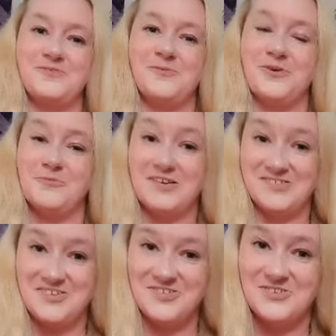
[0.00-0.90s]
one of my
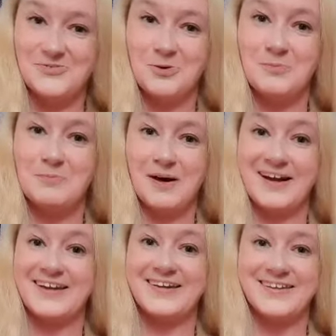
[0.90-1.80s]
sisters will be
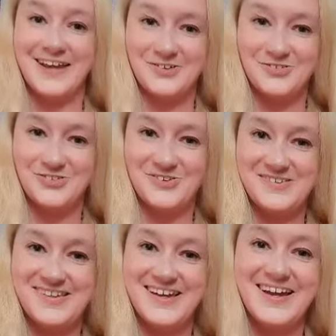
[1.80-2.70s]
back next
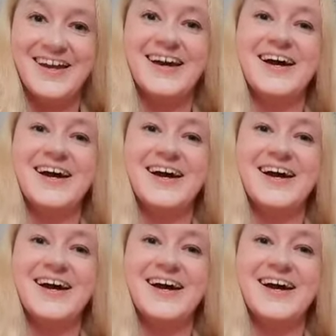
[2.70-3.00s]
Tuesday